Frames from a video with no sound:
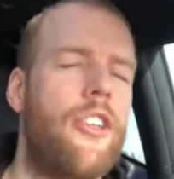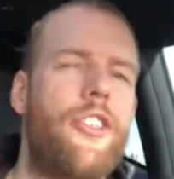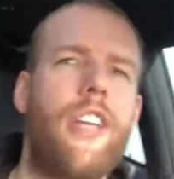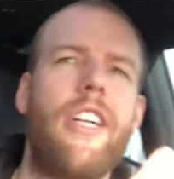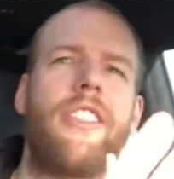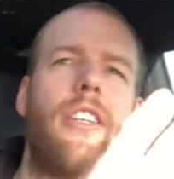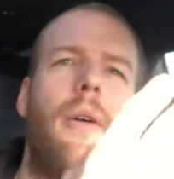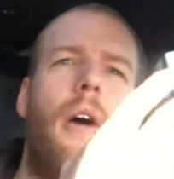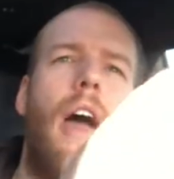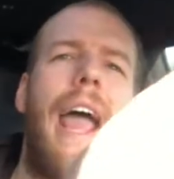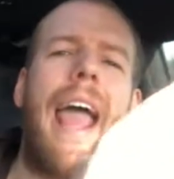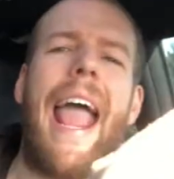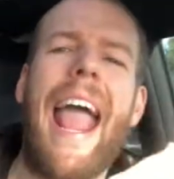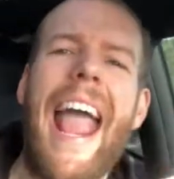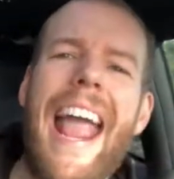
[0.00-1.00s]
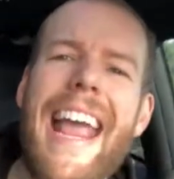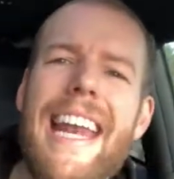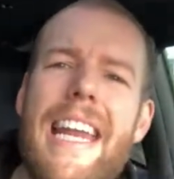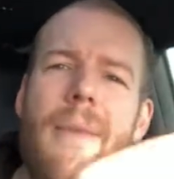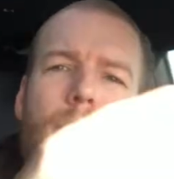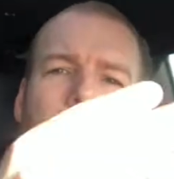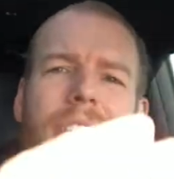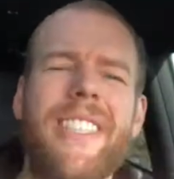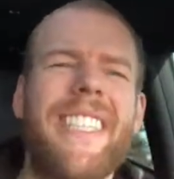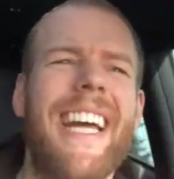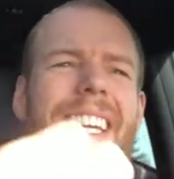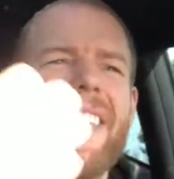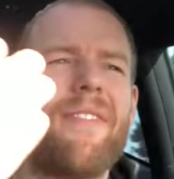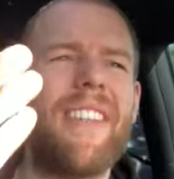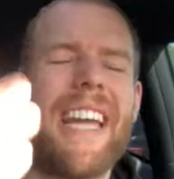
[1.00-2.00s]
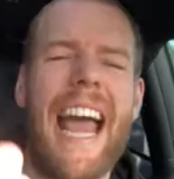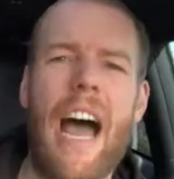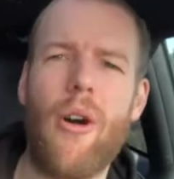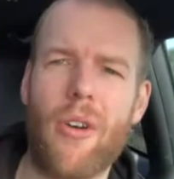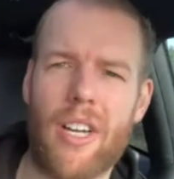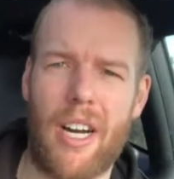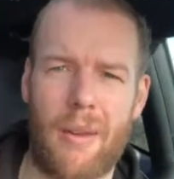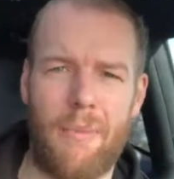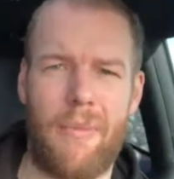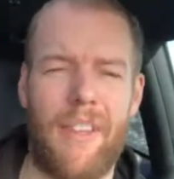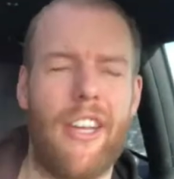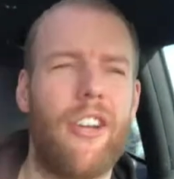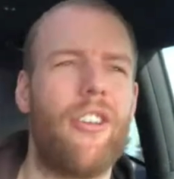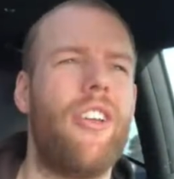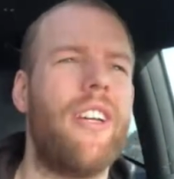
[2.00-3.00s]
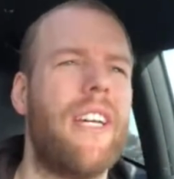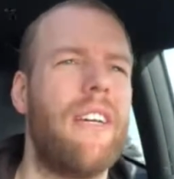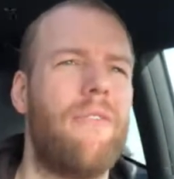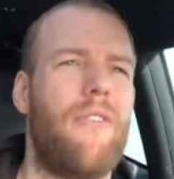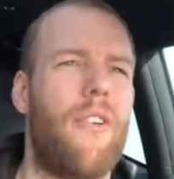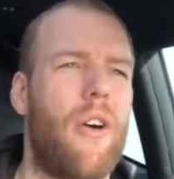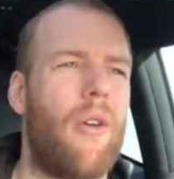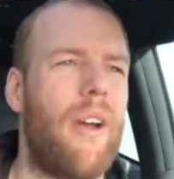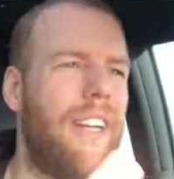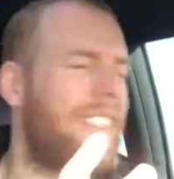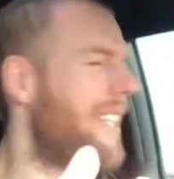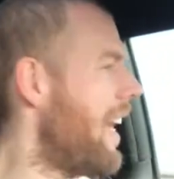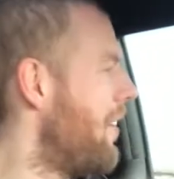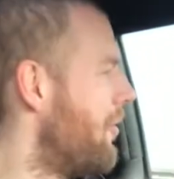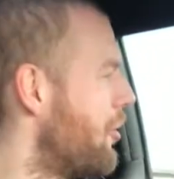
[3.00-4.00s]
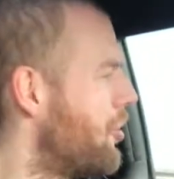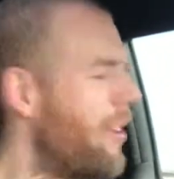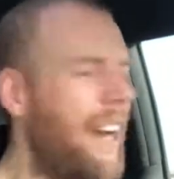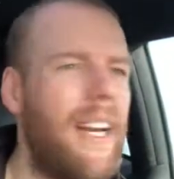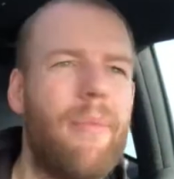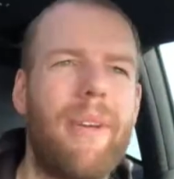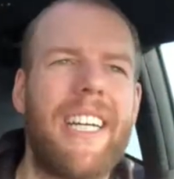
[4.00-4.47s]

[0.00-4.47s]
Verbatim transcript: does eighty percent of the outcome that you're looking for inside of your training,